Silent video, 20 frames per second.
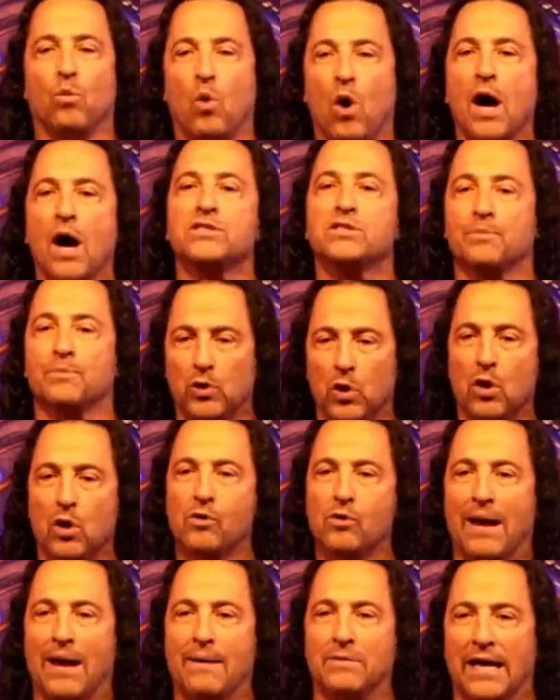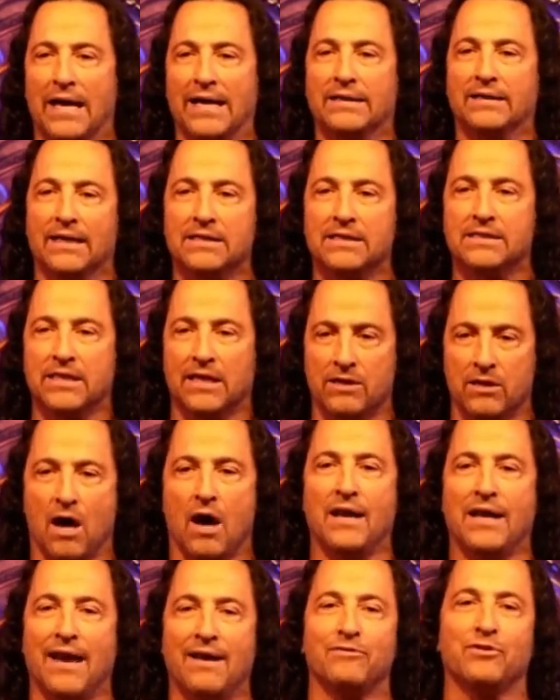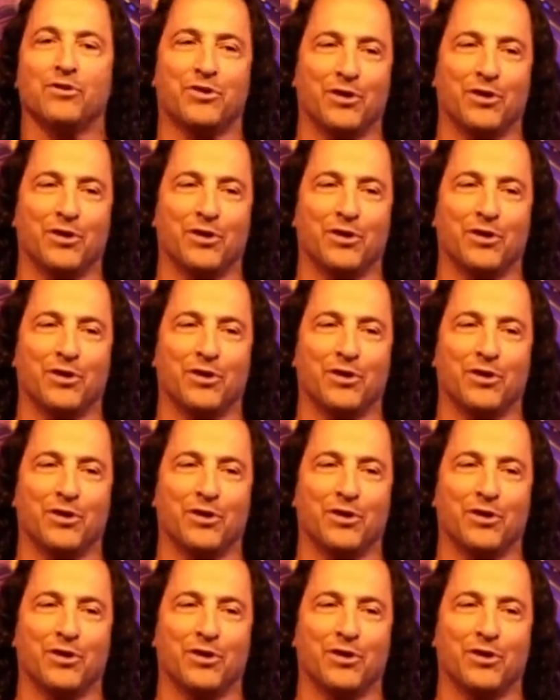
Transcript: watch a program like this and not have your